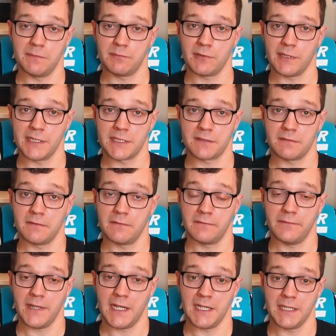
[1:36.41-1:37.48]
priced
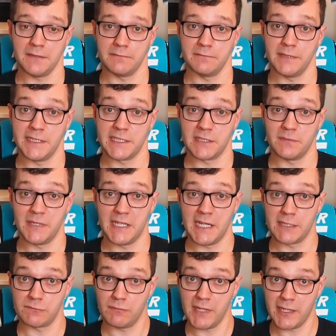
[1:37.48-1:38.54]
fairly reasonably
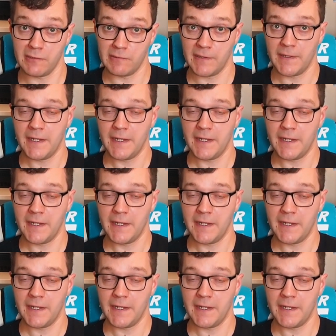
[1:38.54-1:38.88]
as well,